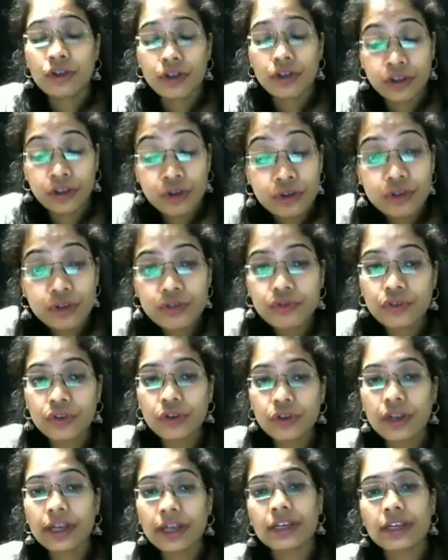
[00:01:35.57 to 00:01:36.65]

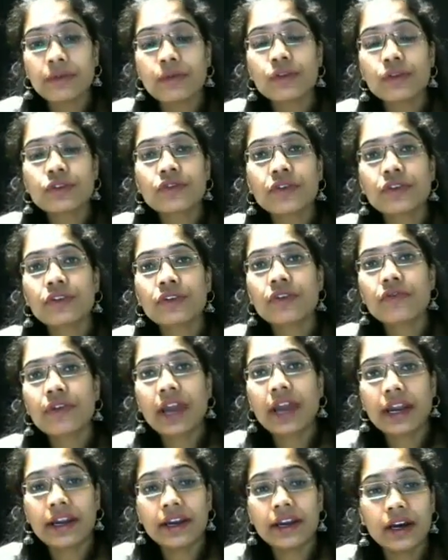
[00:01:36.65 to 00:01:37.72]
useful in demonstration of
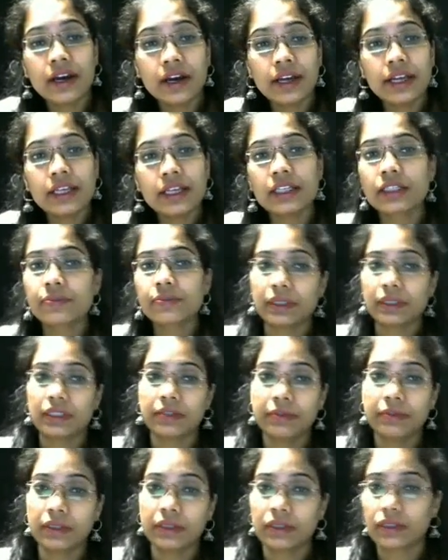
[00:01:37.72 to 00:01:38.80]
candida in
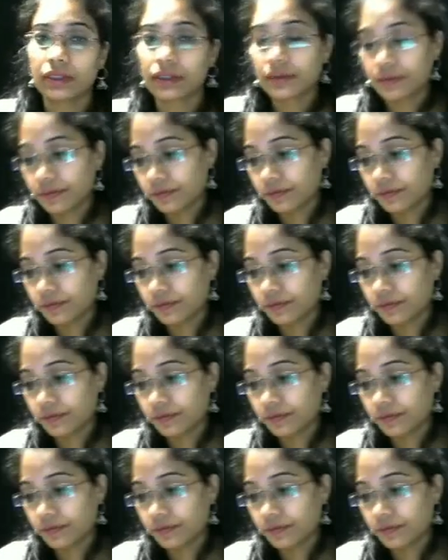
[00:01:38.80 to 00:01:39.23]
specimens.